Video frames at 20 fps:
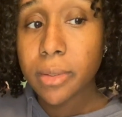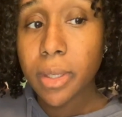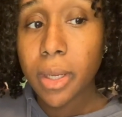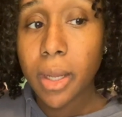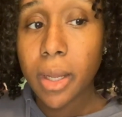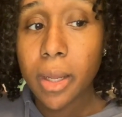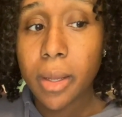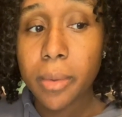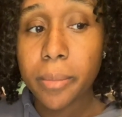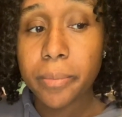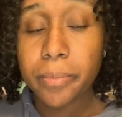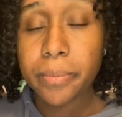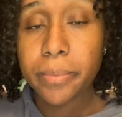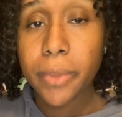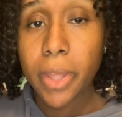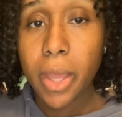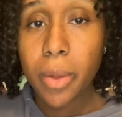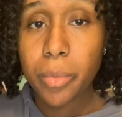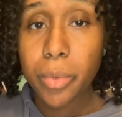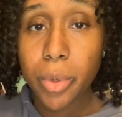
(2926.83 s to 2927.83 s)
And
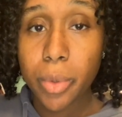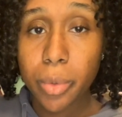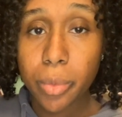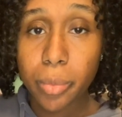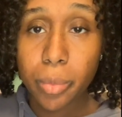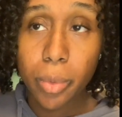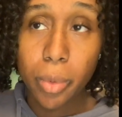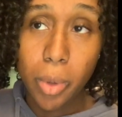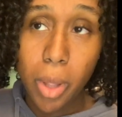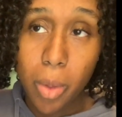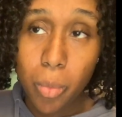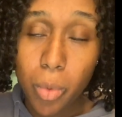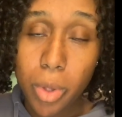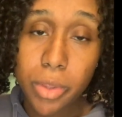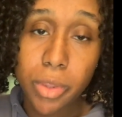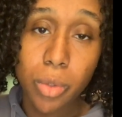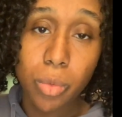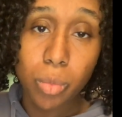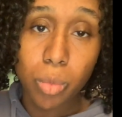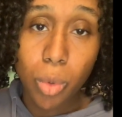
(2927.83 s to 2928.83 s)
I
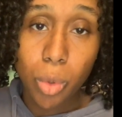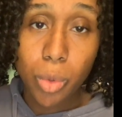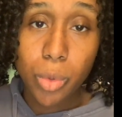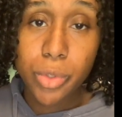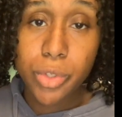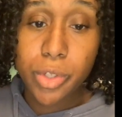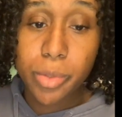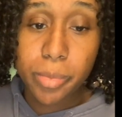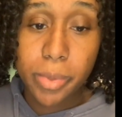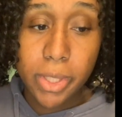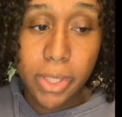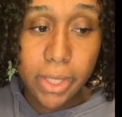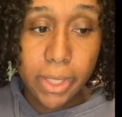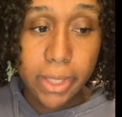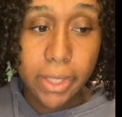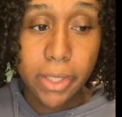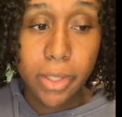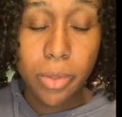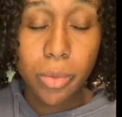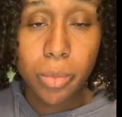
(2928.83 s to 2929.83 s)
want the rolls to be
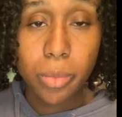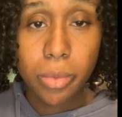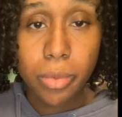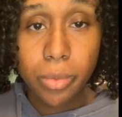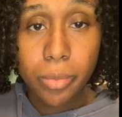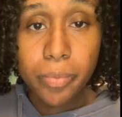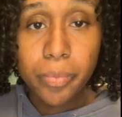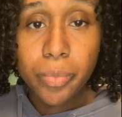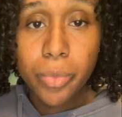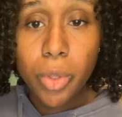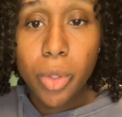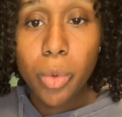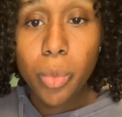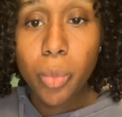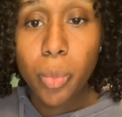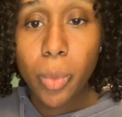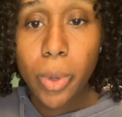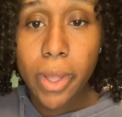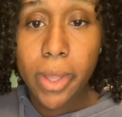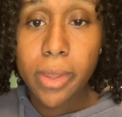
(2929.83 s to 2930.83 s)
eaten
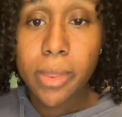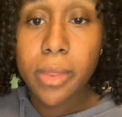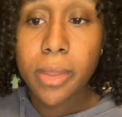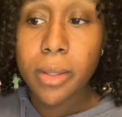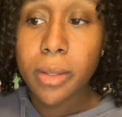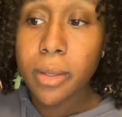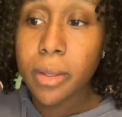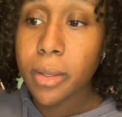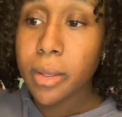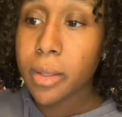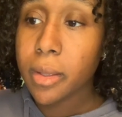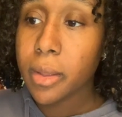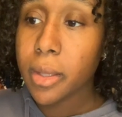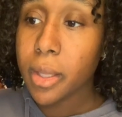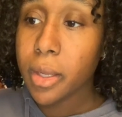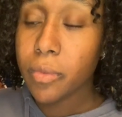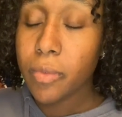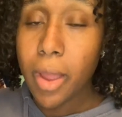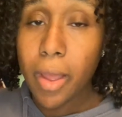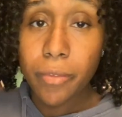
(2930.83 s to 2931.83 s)
with
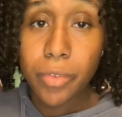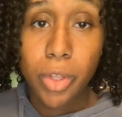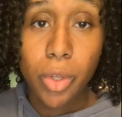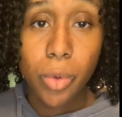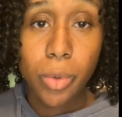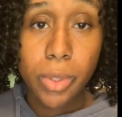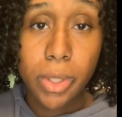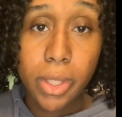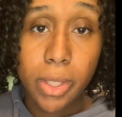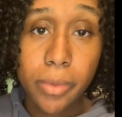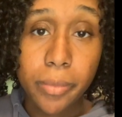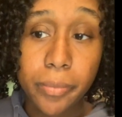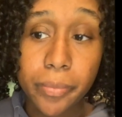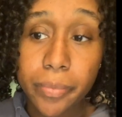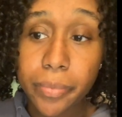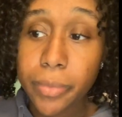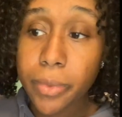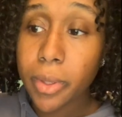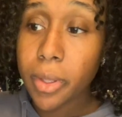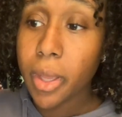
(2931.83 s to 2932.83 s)
the ravioli
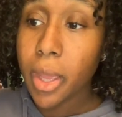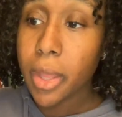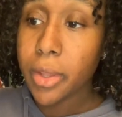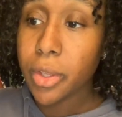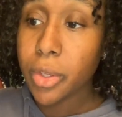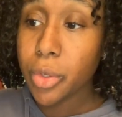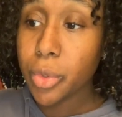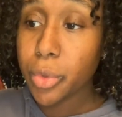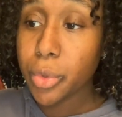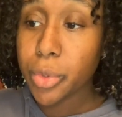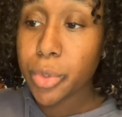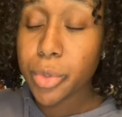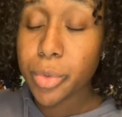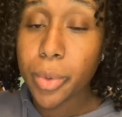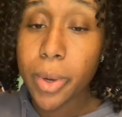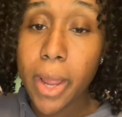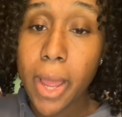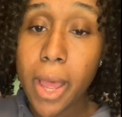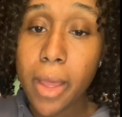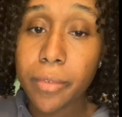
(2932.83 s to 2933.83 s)
and the noodles
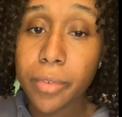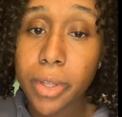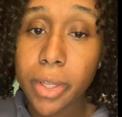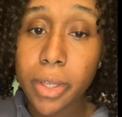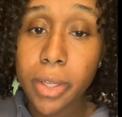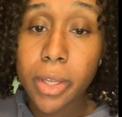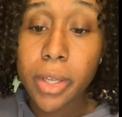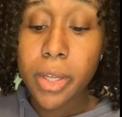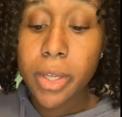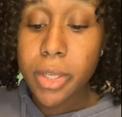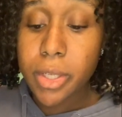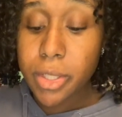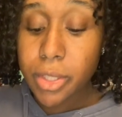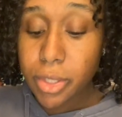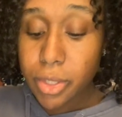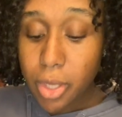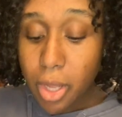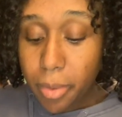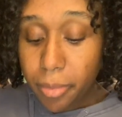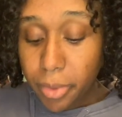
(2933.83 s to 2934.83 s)
we're having.
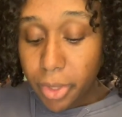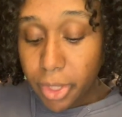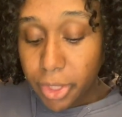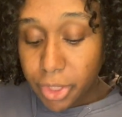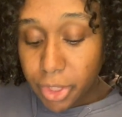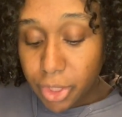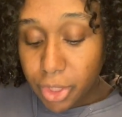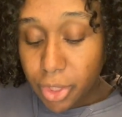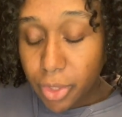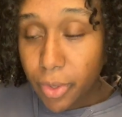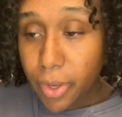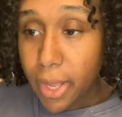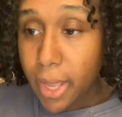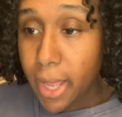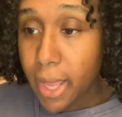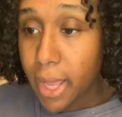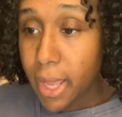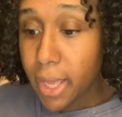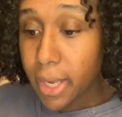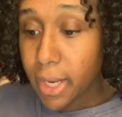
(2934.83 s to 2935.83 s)
So I'm gonna just go
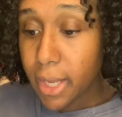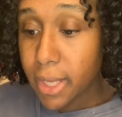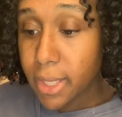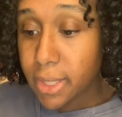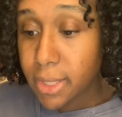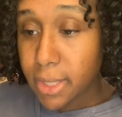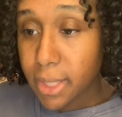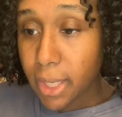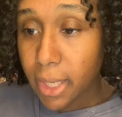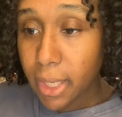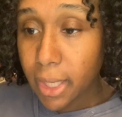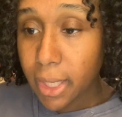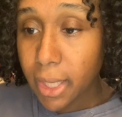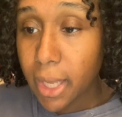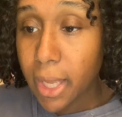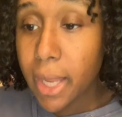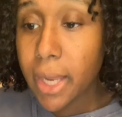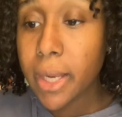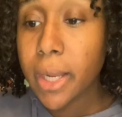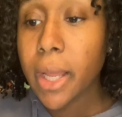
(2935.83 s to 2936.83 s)
ahead and take
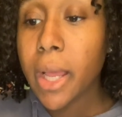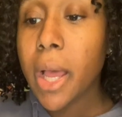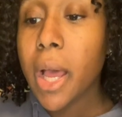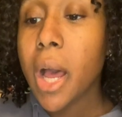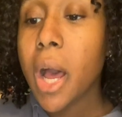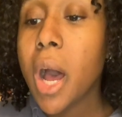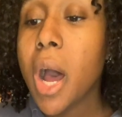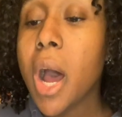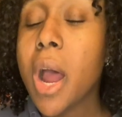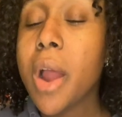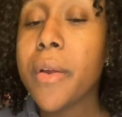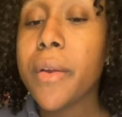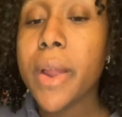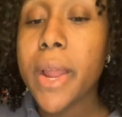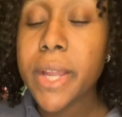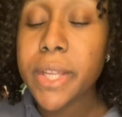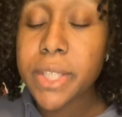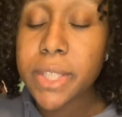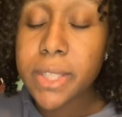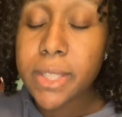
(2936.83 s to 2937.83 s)
it. All
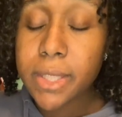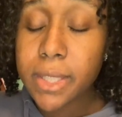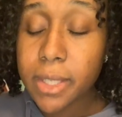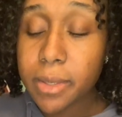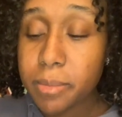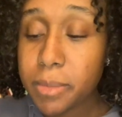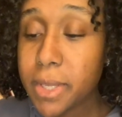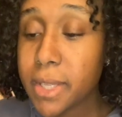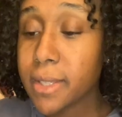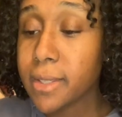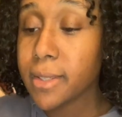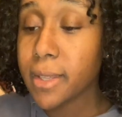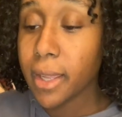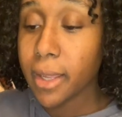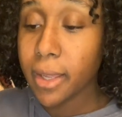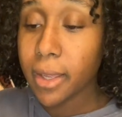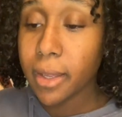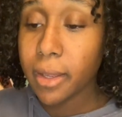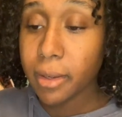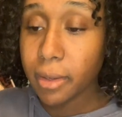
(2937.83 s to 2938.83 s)
right, just give me a
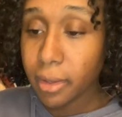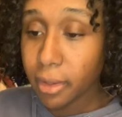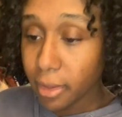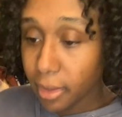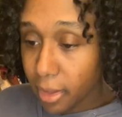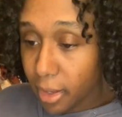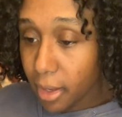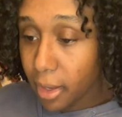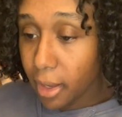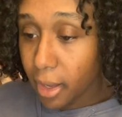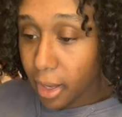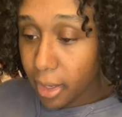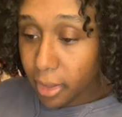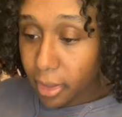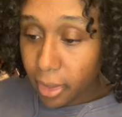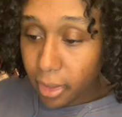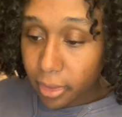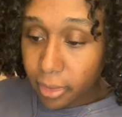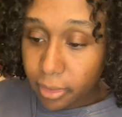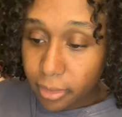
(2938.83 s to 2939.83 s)
second.
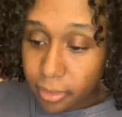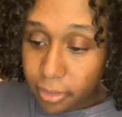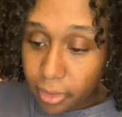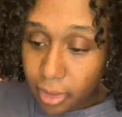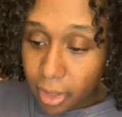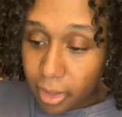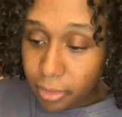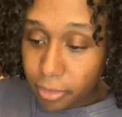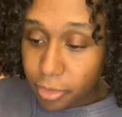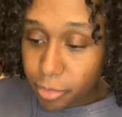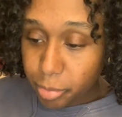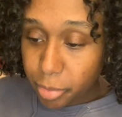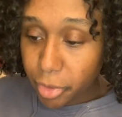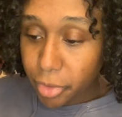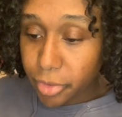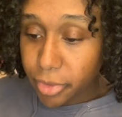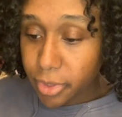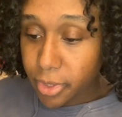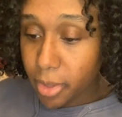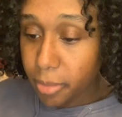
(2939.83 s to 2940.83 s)
I
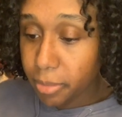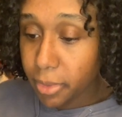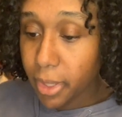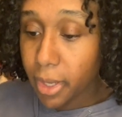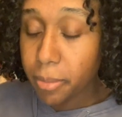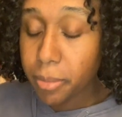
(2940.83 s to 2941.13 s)
spilled something.